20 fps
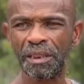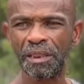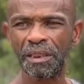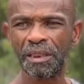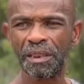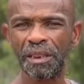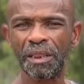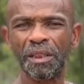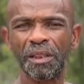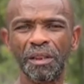with you.
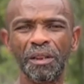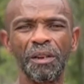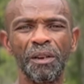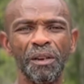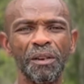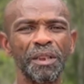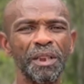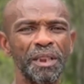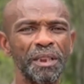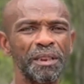Uh,
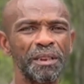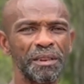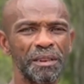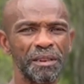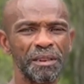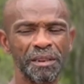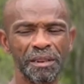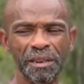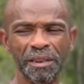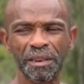okay.
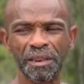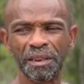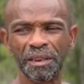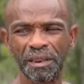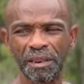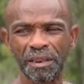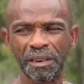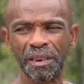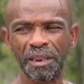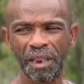
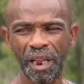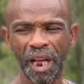Okay?